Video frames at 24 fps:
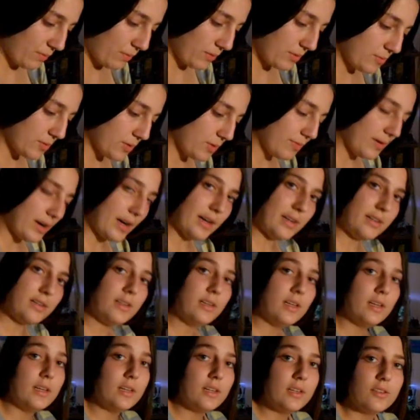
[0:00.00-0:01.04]
And then we
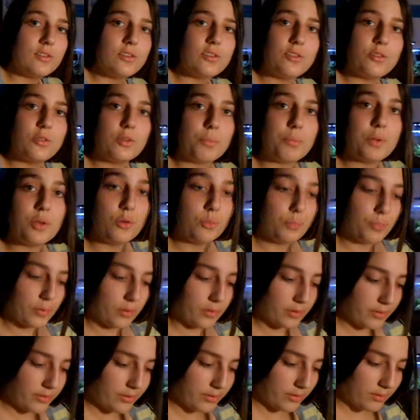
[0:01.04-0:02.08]
move on to do
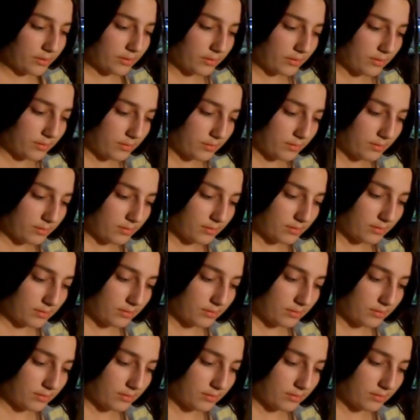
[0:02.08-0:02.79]
the pupils.